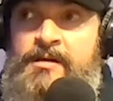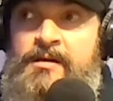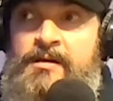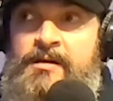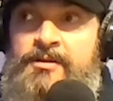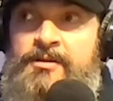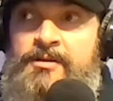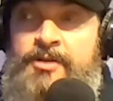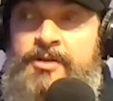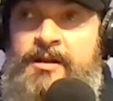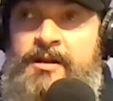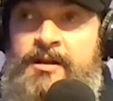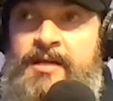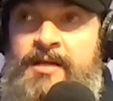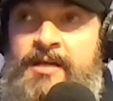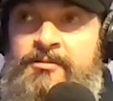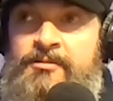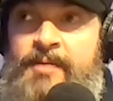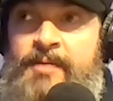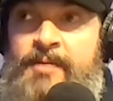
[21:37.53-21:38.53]
Trinidad and
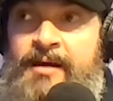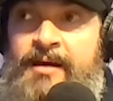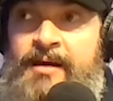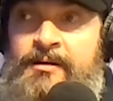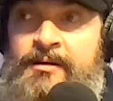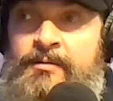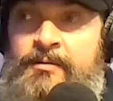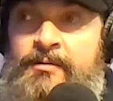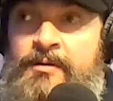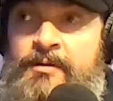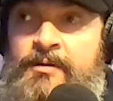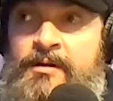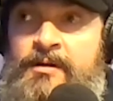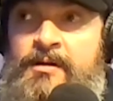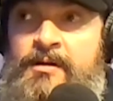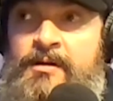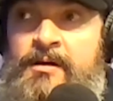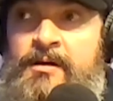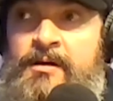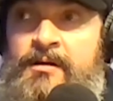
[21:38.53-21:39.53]
Tobago.
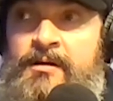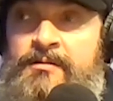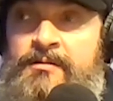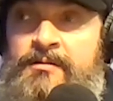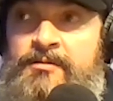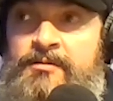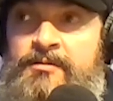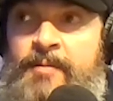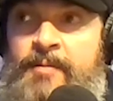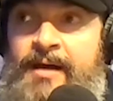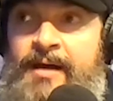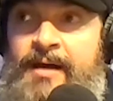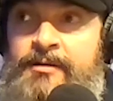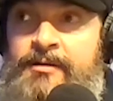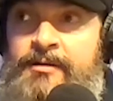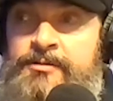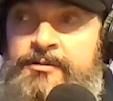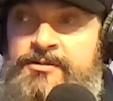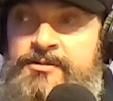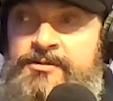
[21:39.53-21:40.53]
Uh, Tobago
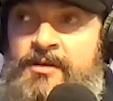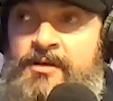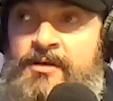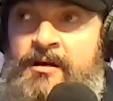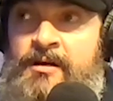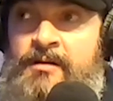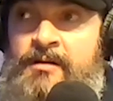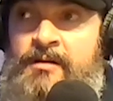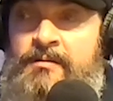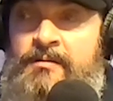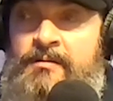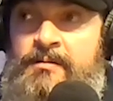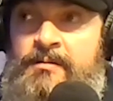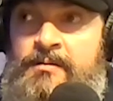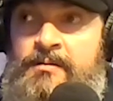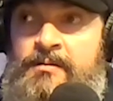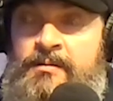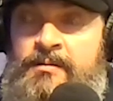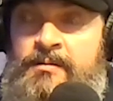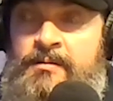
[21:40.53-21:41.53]
is uh,
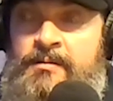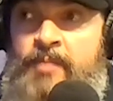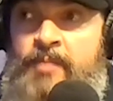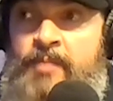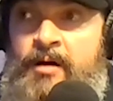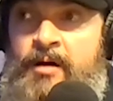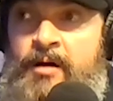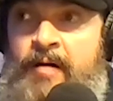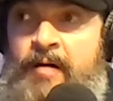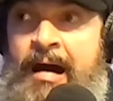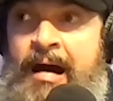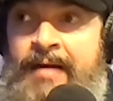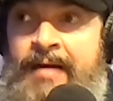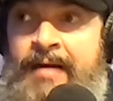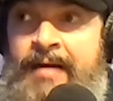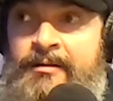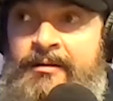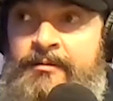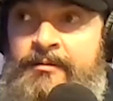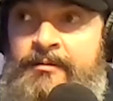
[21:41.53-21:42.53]
a small
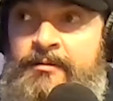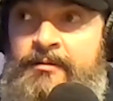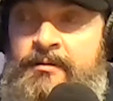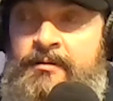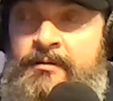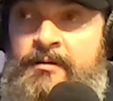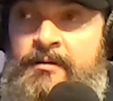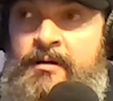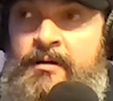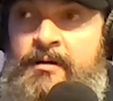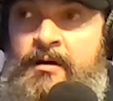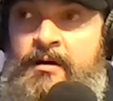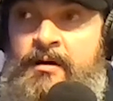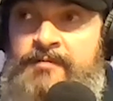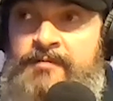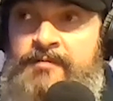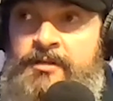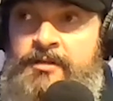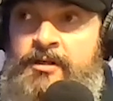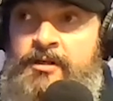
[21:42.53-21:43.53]
island off
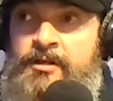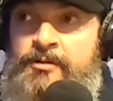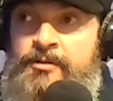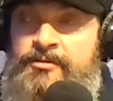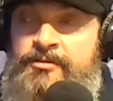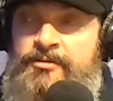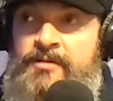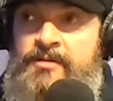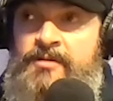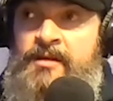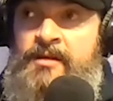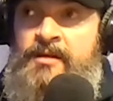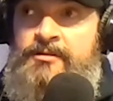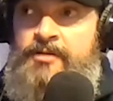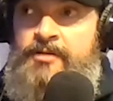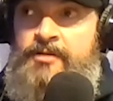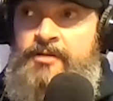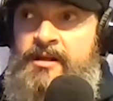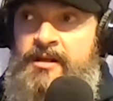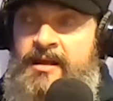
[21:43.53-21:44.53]
the coast, and
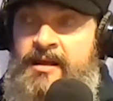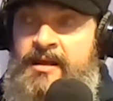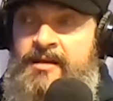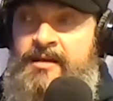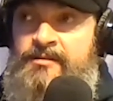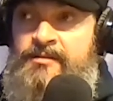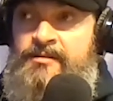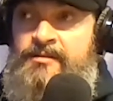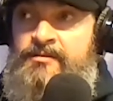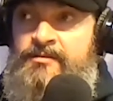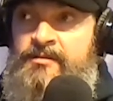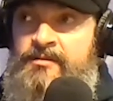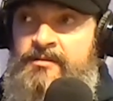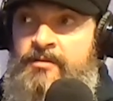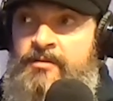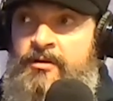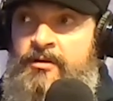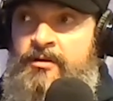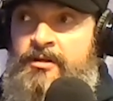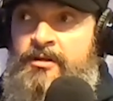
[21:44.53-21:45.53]
Trinidad is is
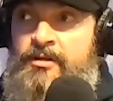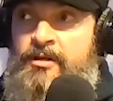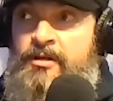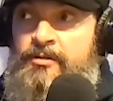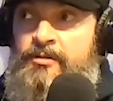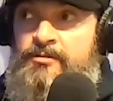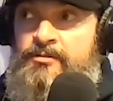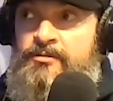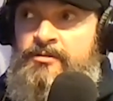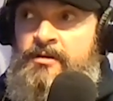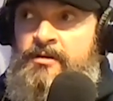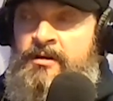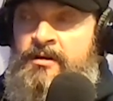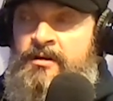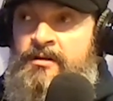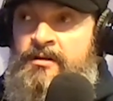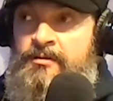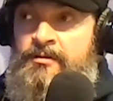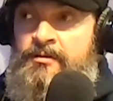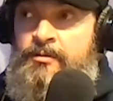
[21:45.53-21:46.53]
on the coast, uh,
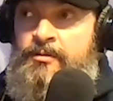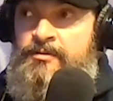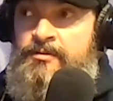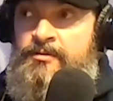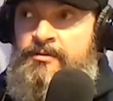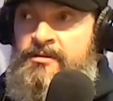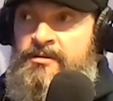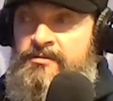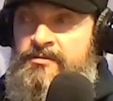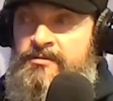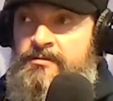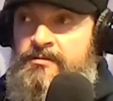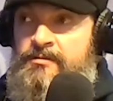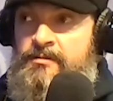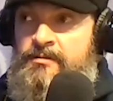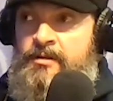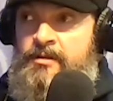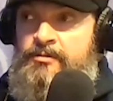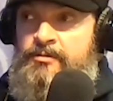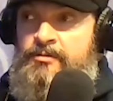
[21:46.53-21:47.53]
the northeast
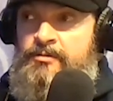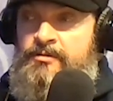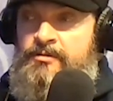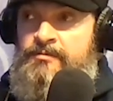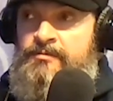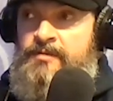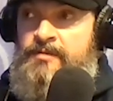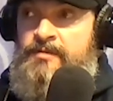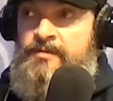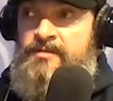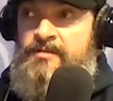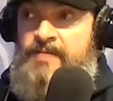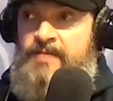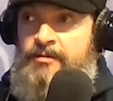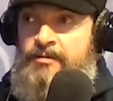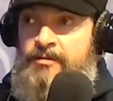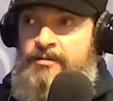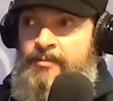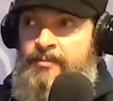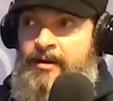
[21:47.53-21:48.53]
coast of uh, South
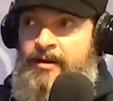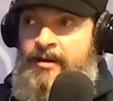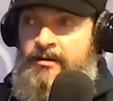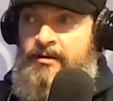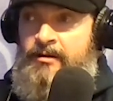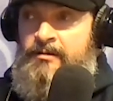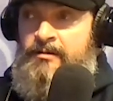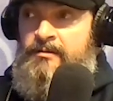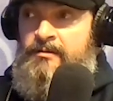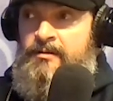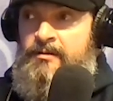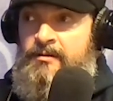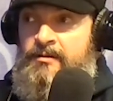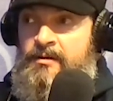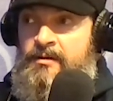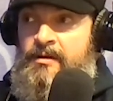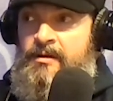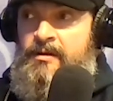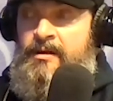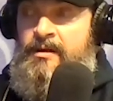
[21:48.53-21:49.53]
America
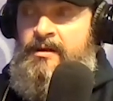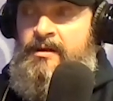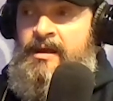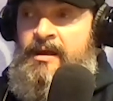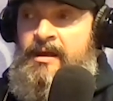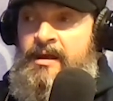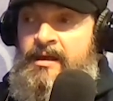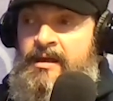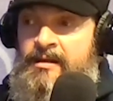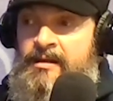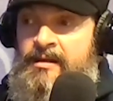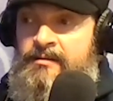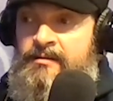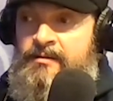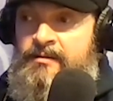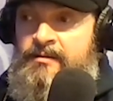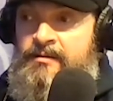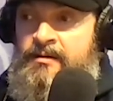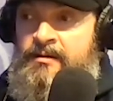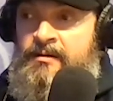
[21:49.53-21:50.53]
and
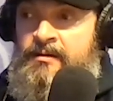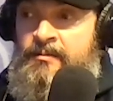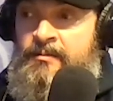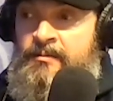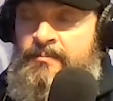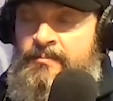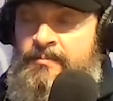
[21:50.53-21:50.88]
um,